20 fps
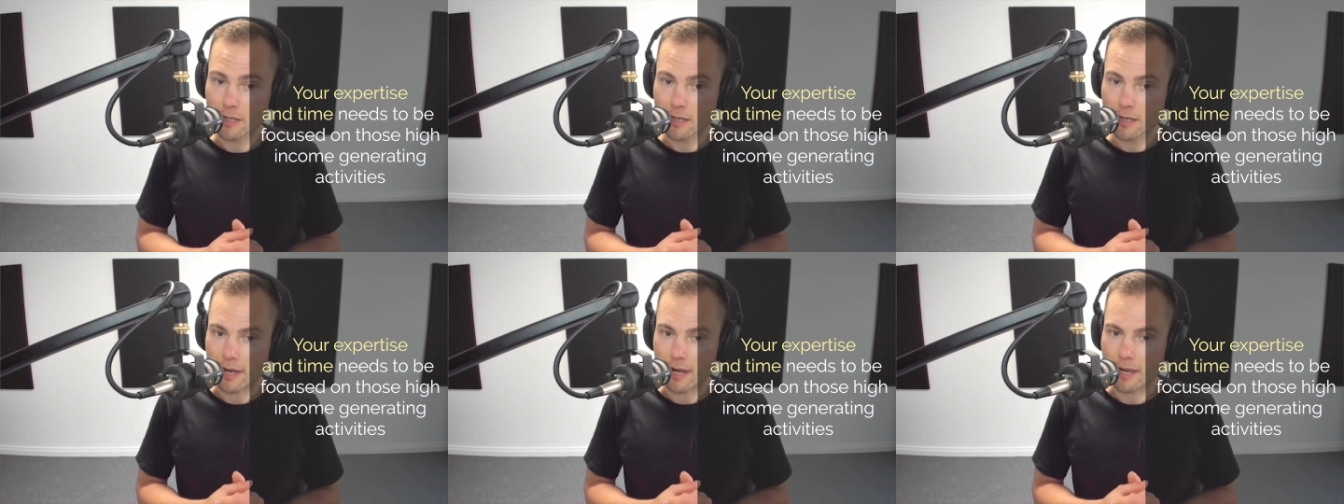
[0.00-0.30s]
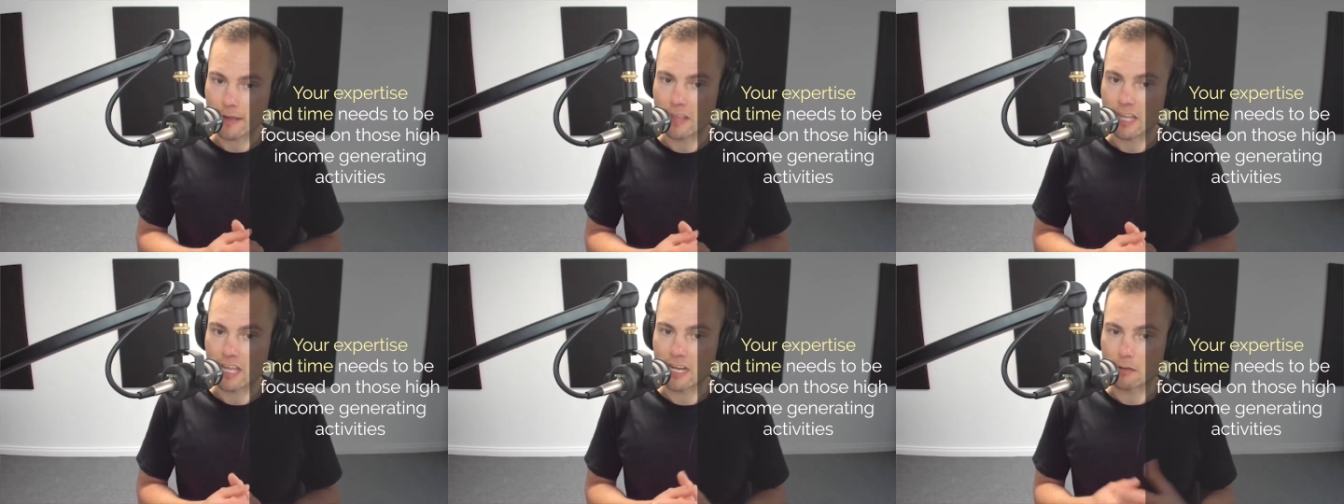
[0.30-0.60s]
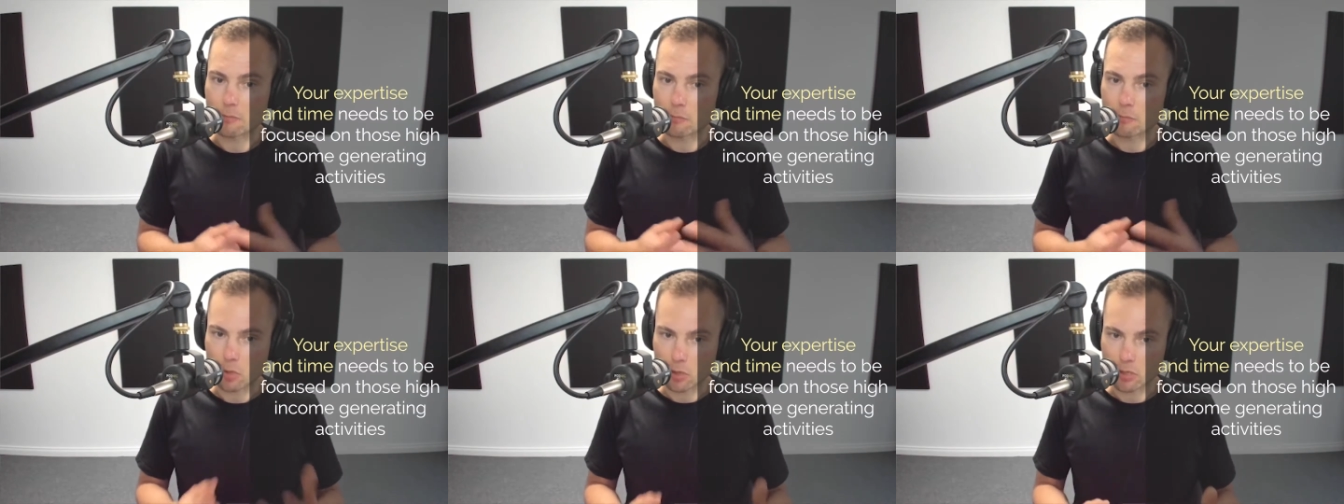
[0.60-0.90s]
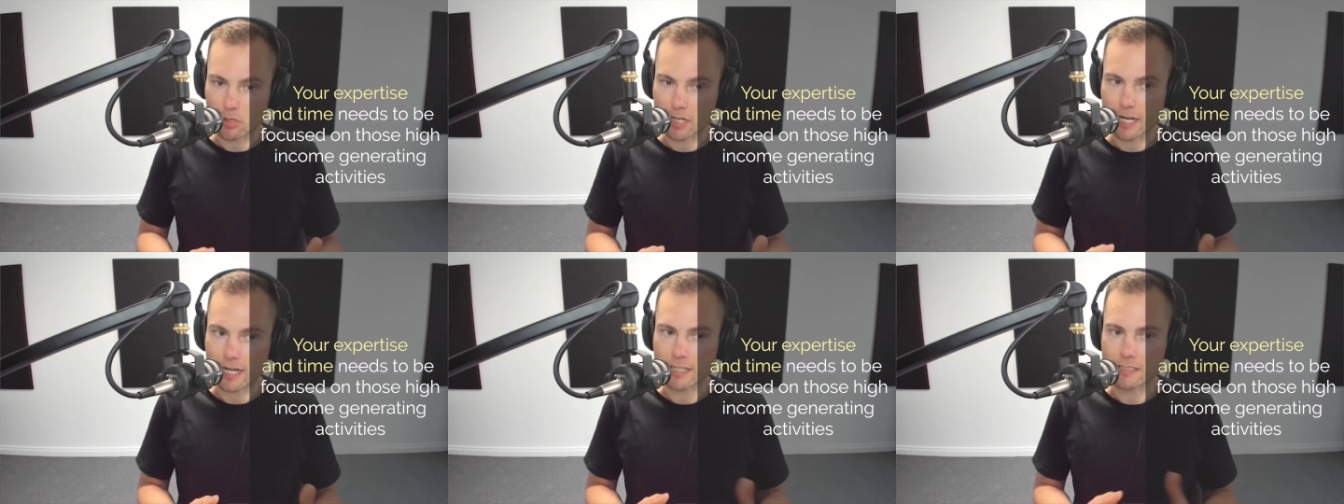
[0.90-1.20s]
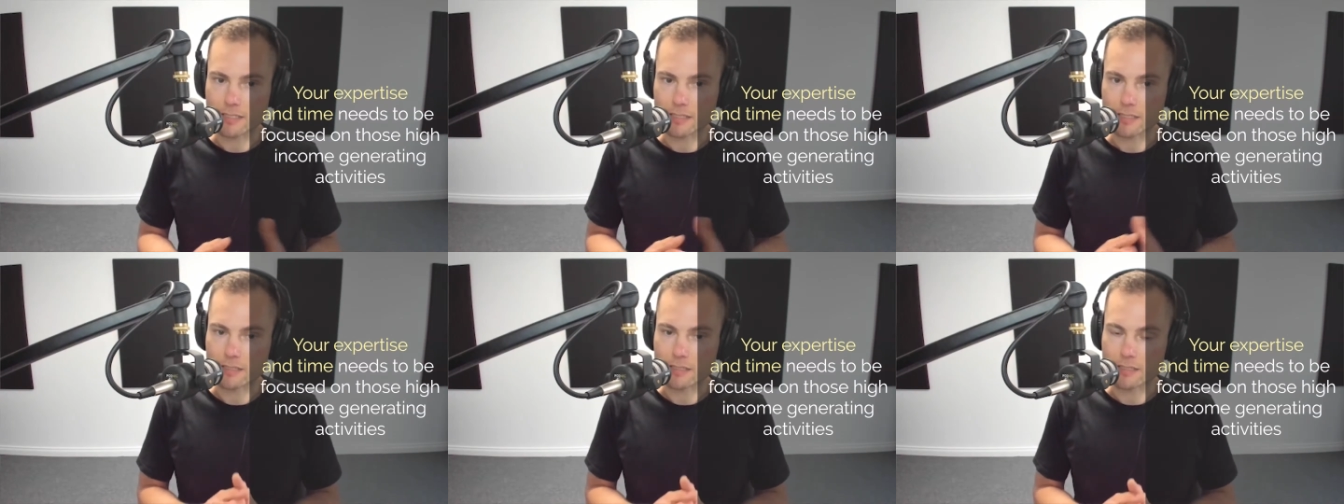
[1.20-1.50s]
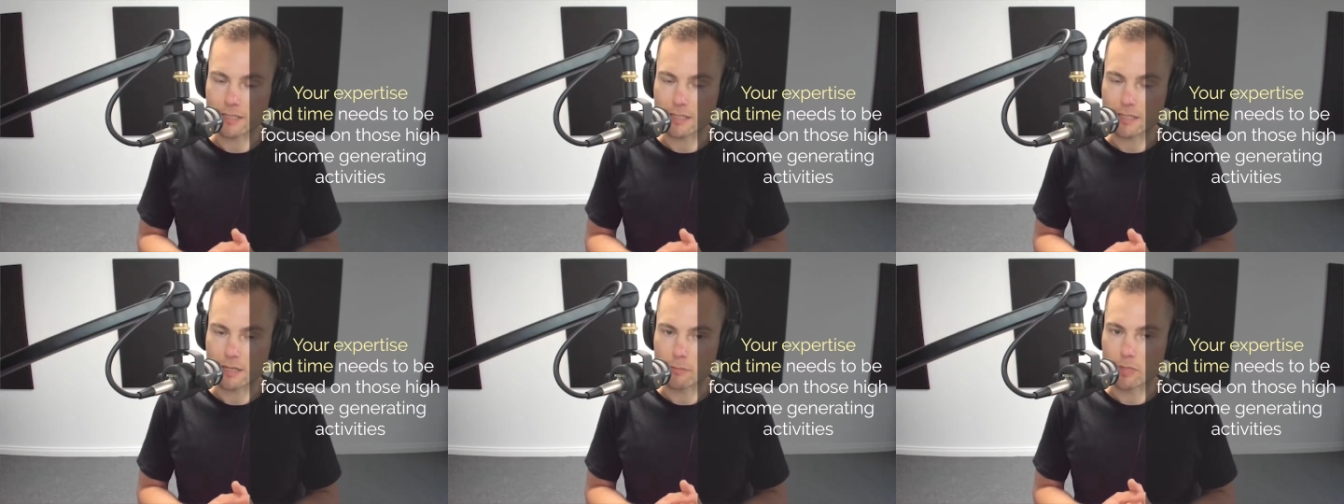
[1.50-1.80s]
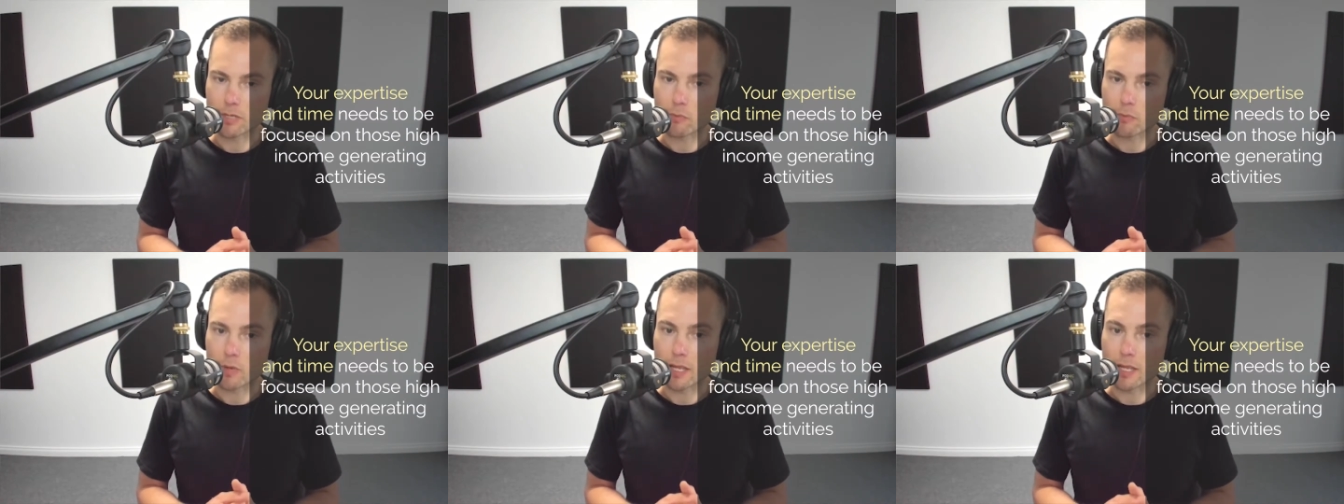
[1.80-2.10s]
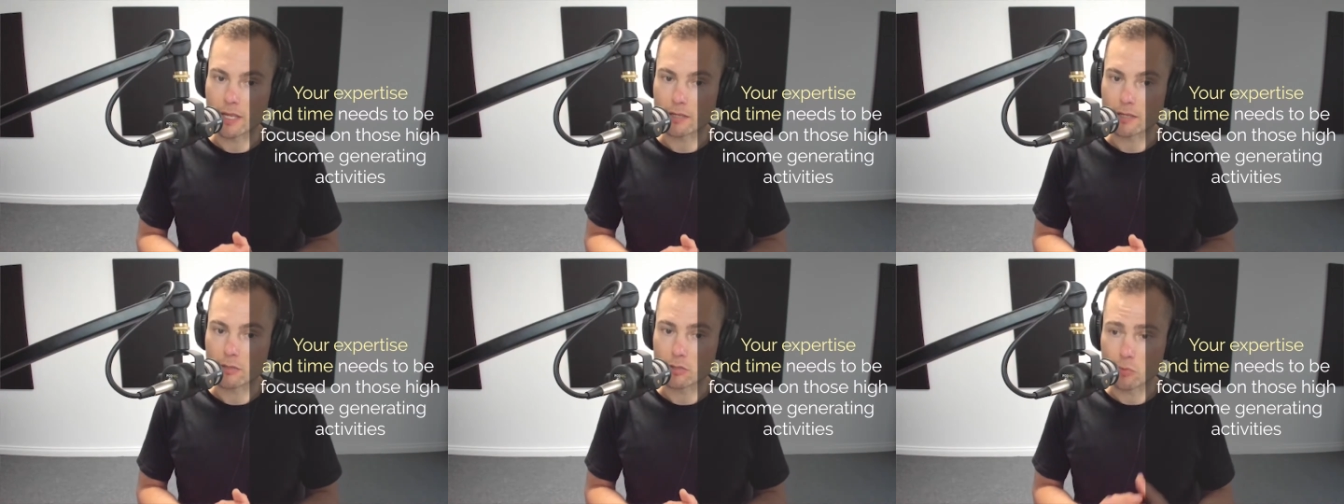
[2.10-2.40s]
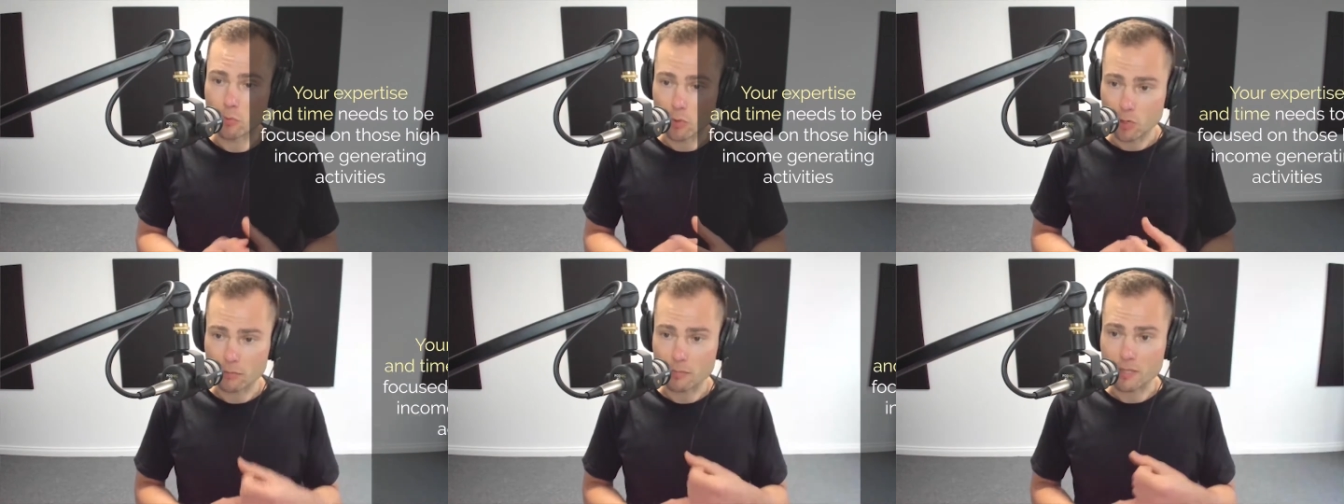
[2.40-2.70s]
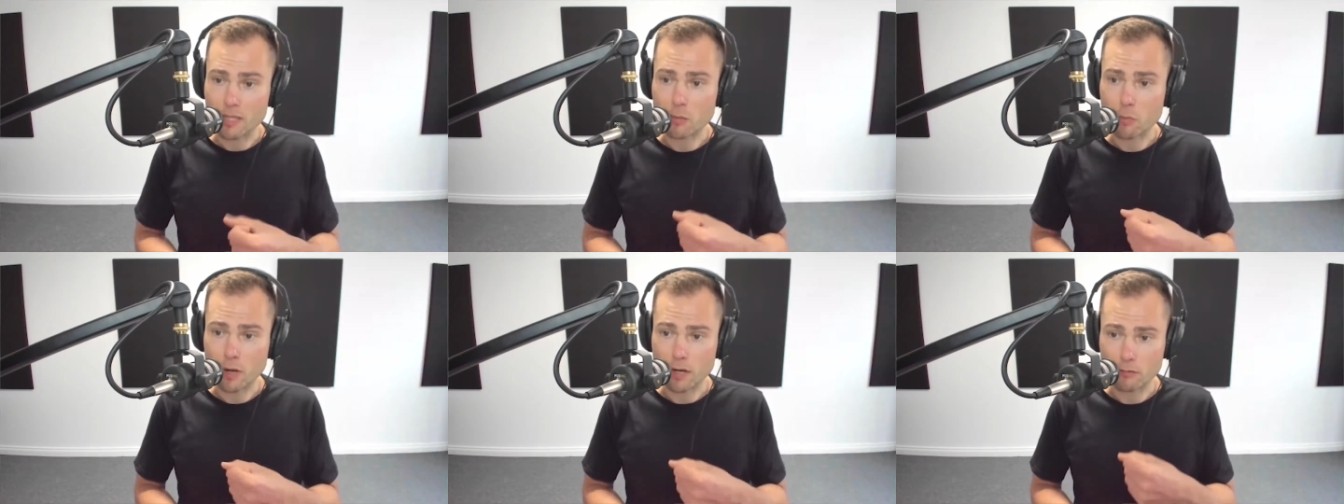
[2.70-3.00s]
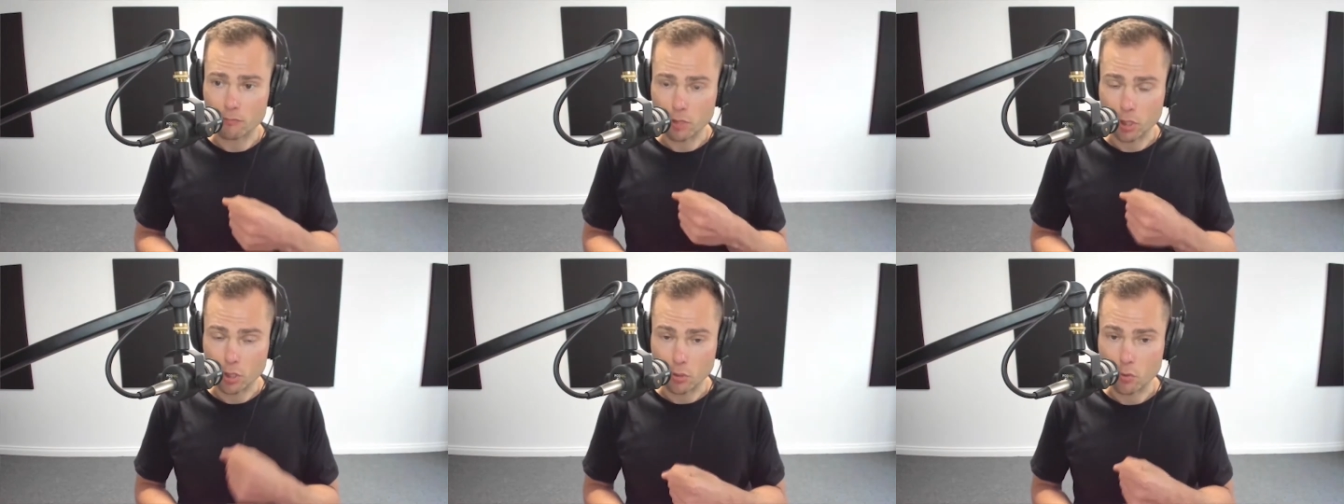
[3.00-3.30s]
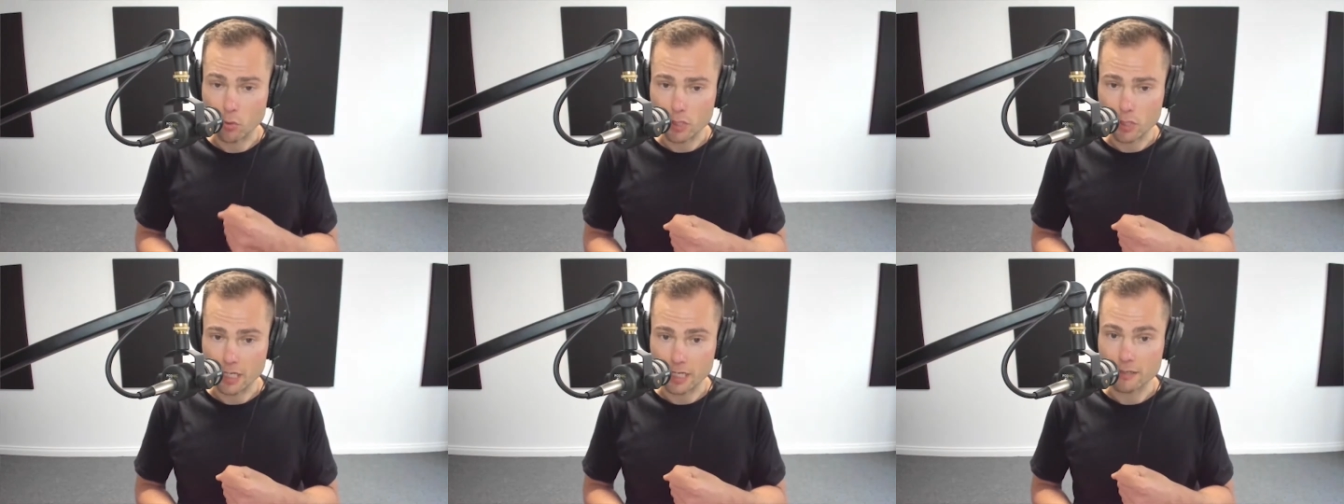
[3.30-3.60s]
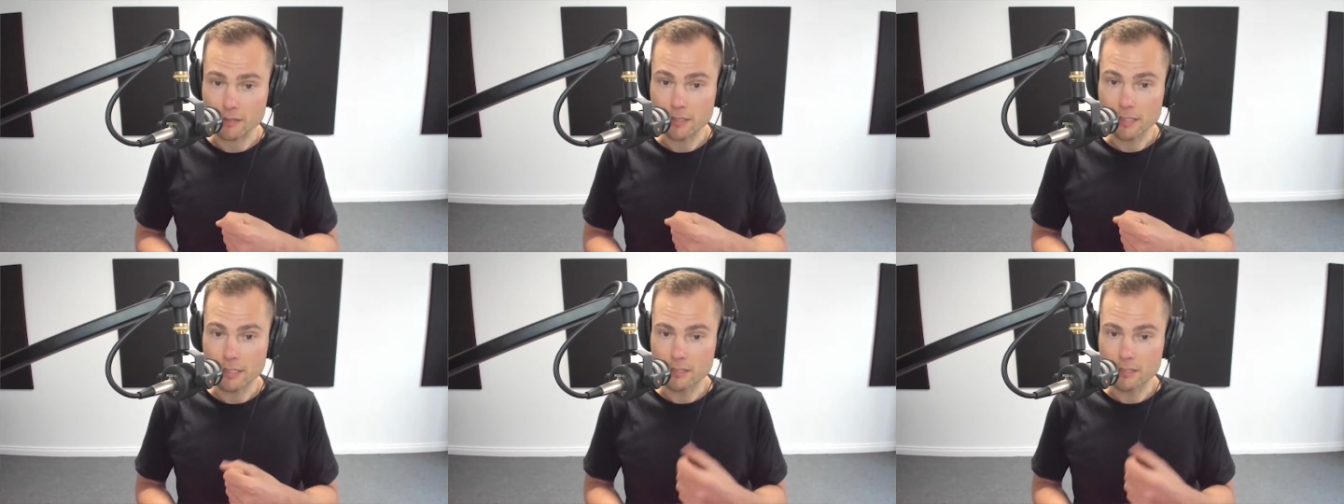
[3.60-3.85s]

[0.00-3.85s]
And then podcasting is something where you want to be the one recording